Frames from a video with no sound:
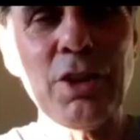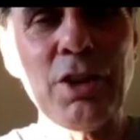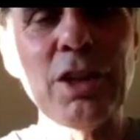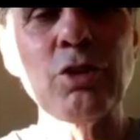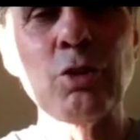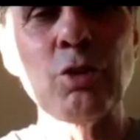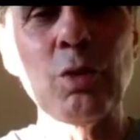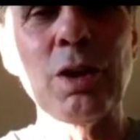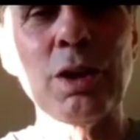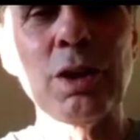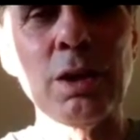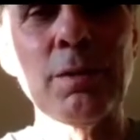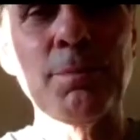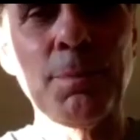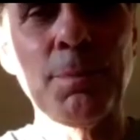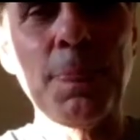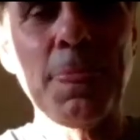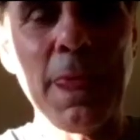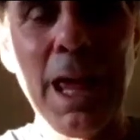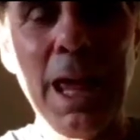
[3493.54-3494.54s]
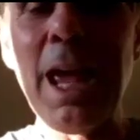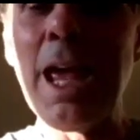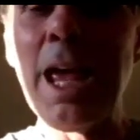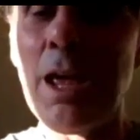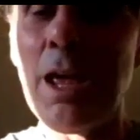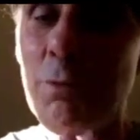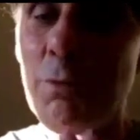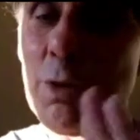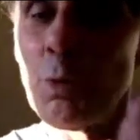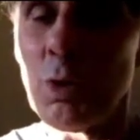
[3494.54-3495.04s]
unless they're doing
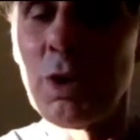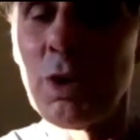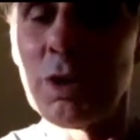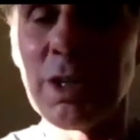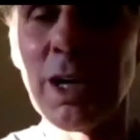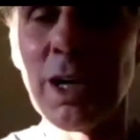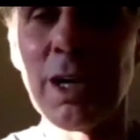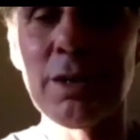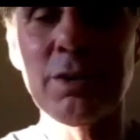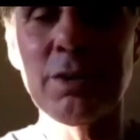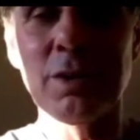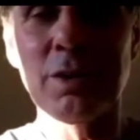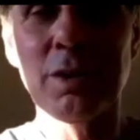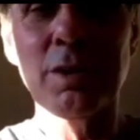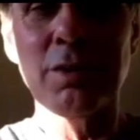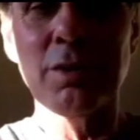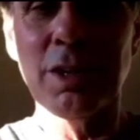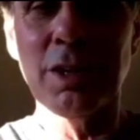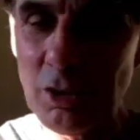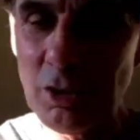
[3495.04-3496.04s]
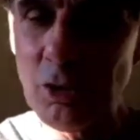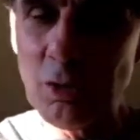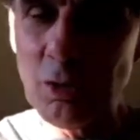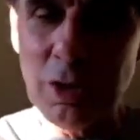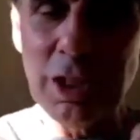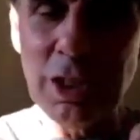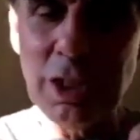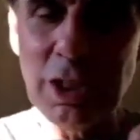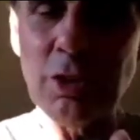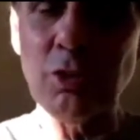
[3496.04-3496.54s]
a heavy workout,
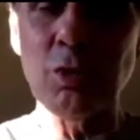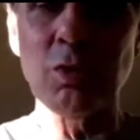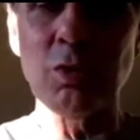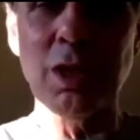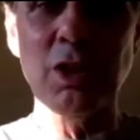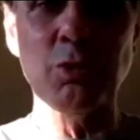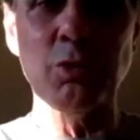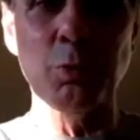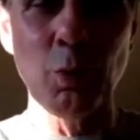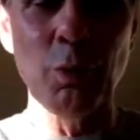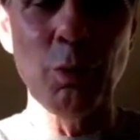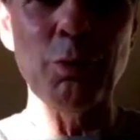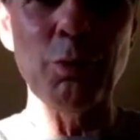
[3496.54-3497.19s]
then you need to